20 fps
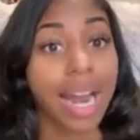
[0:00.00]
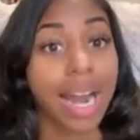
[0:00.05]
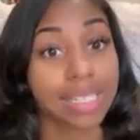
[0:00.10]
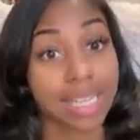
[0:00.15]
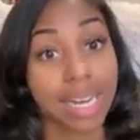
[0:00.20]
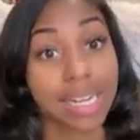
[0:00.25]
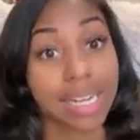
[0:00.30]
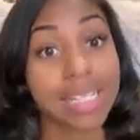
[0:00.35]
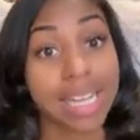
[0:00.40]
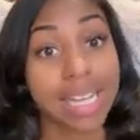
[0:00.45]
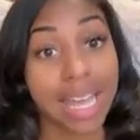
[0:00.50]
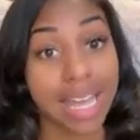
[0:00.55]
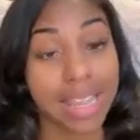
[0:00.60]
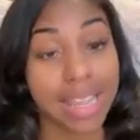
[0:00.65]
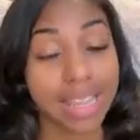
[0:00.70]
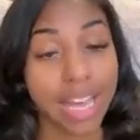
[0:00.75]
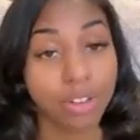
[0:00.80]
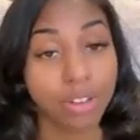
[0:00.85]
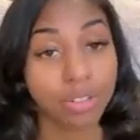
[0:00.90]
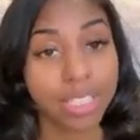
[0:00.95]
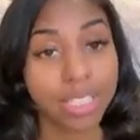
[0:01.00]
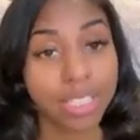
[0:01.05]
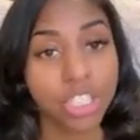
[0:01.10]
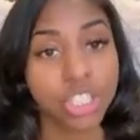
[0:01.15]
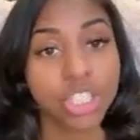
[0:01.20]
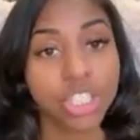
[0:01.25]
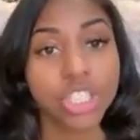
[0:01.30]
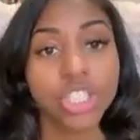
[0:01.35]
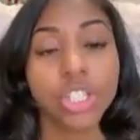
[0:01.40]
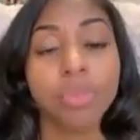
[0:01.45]
I decided to end that
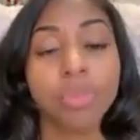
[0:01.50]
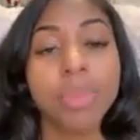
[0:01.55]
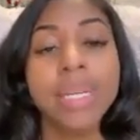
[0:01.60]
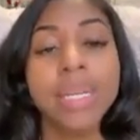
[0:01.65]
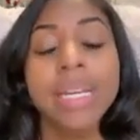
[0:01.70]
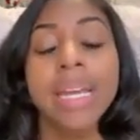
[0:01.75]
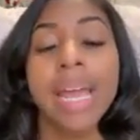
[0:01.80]
relationship.